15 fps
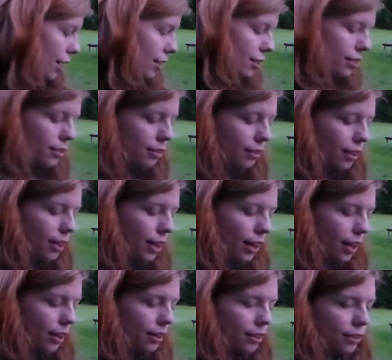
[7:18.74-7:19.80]
and it's
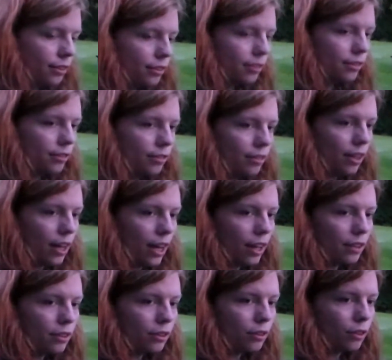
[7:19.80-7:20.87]
like
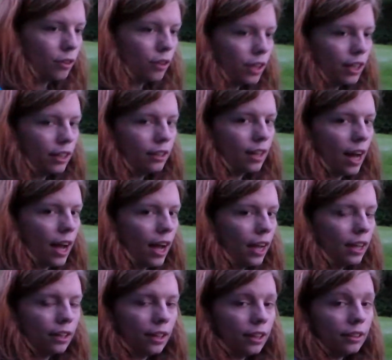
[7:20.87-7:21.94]

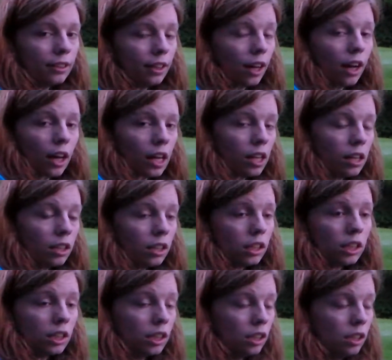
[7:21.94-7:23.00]
8:39 at night,
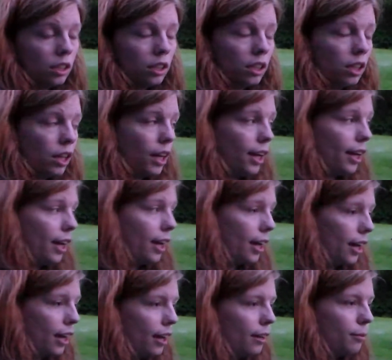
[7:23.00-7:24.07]

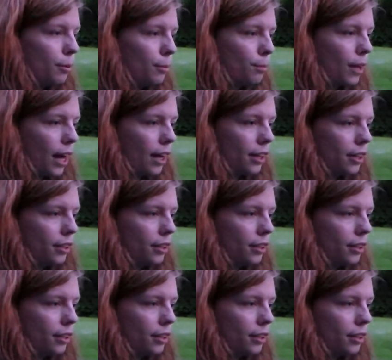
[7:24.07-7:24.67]
and we've got